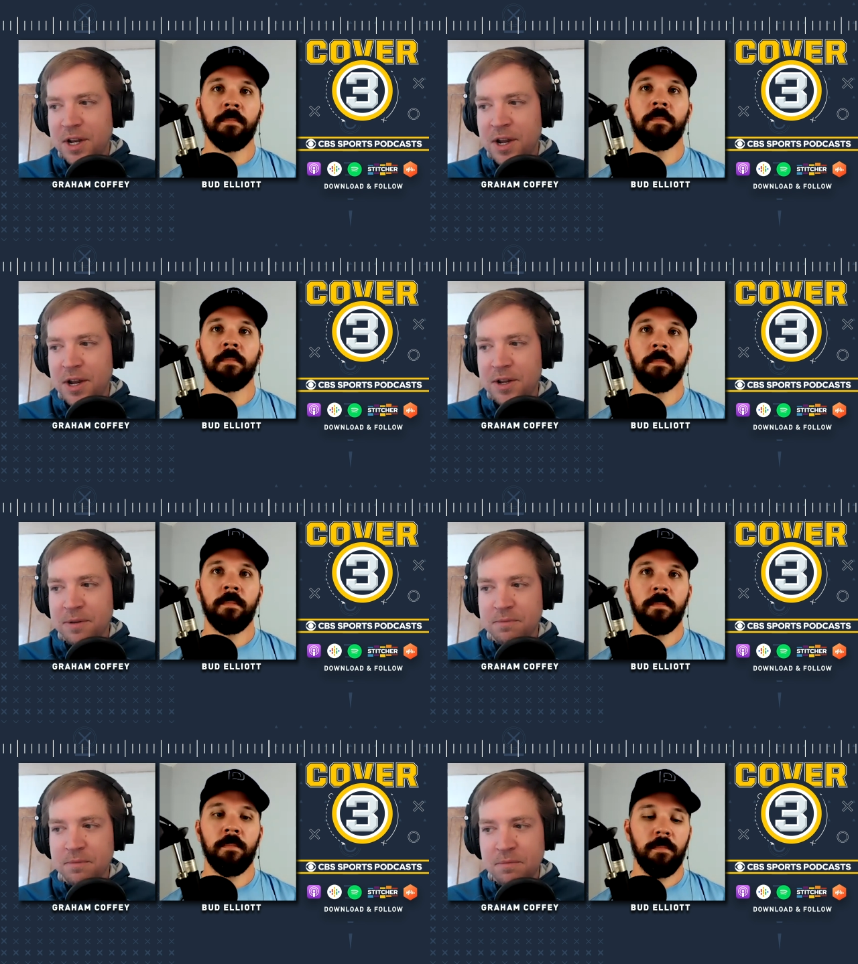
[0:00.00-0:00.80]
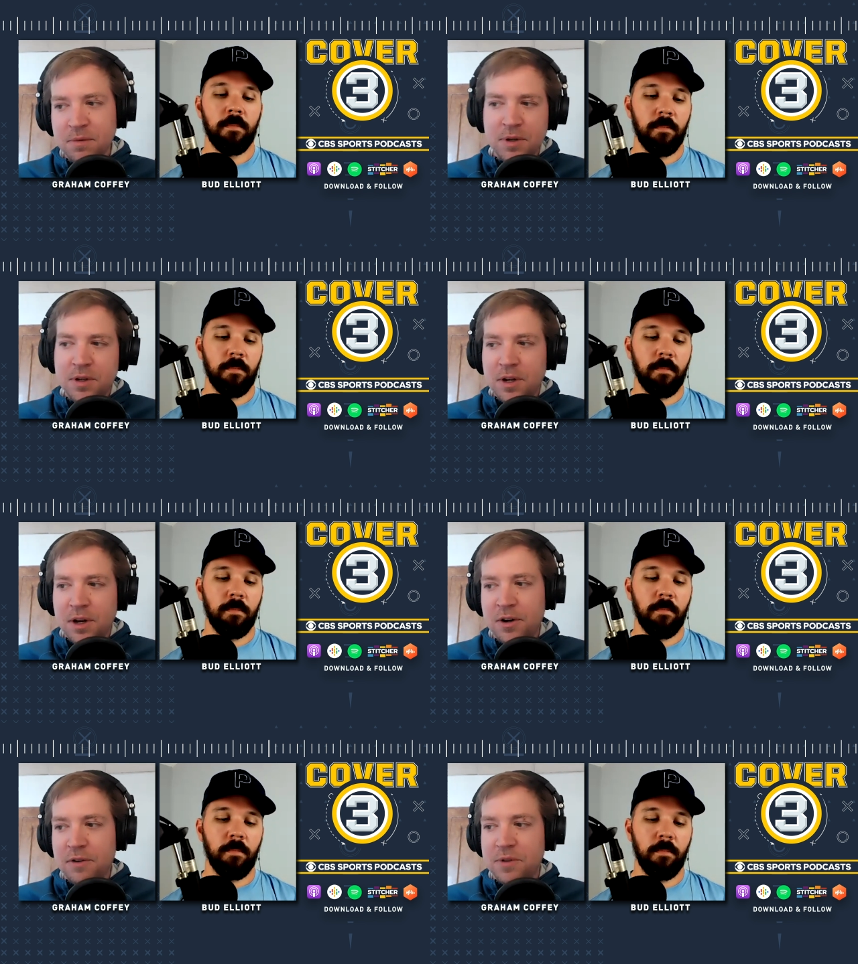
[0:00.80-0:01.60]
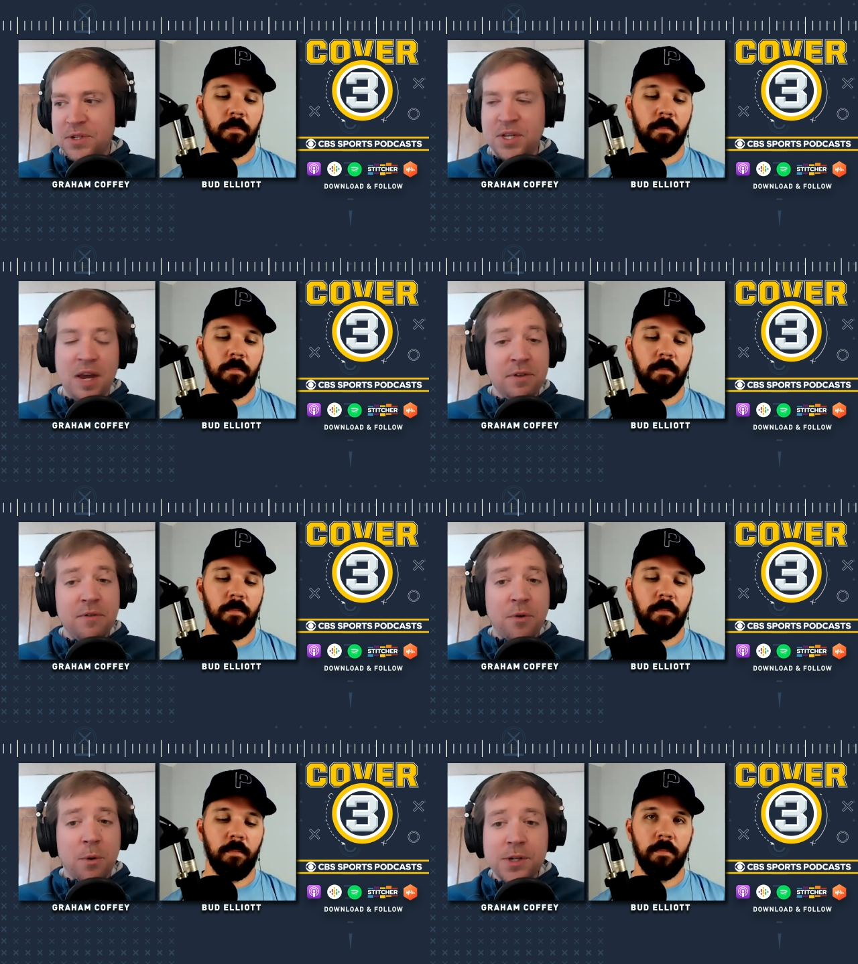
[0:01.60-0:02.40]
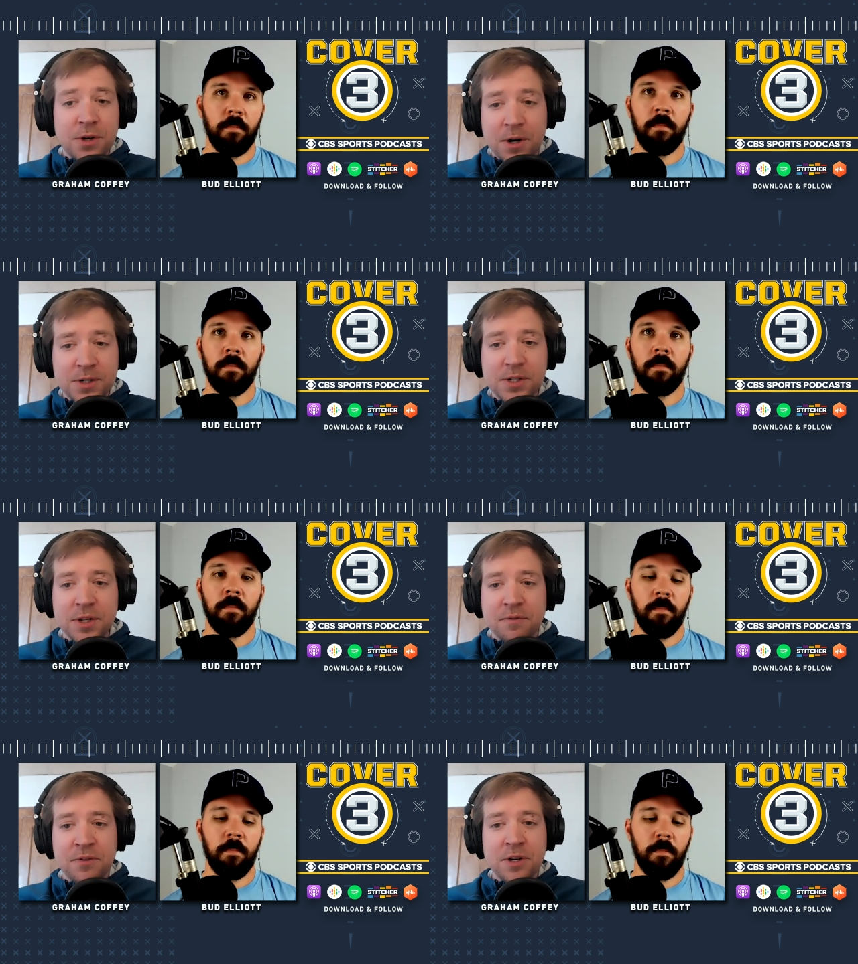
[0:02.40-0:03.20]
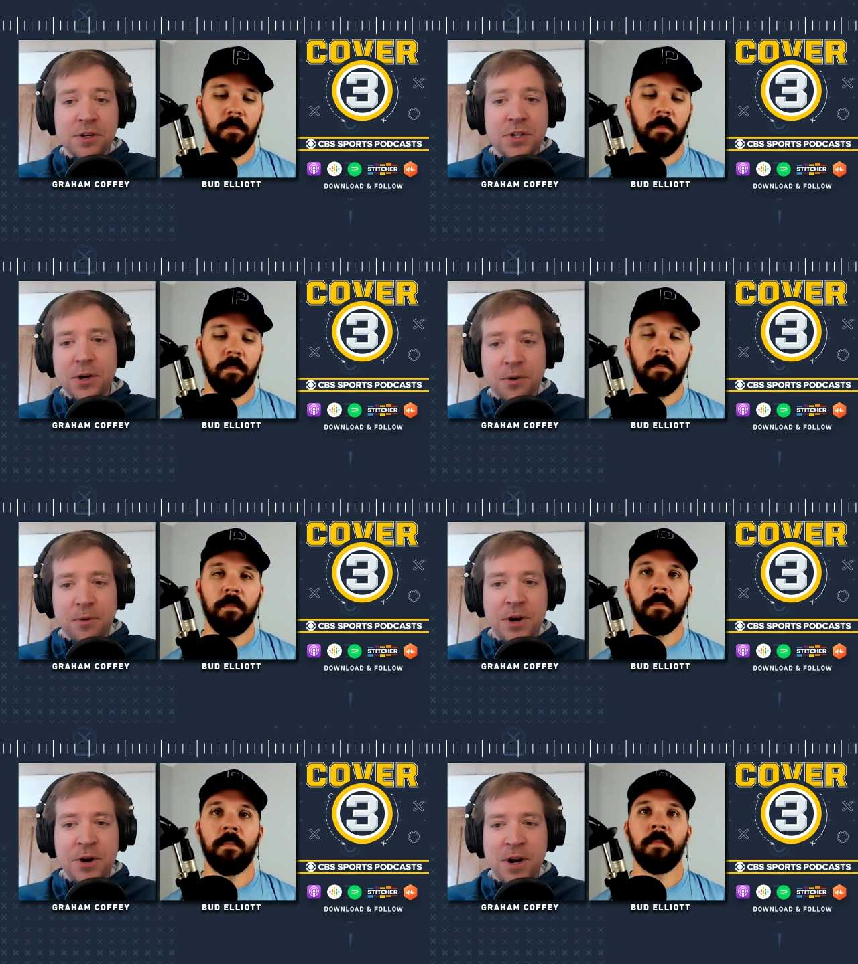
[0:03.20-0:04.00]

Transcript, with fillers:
Speaker 1: And of the seven four stars that finished their career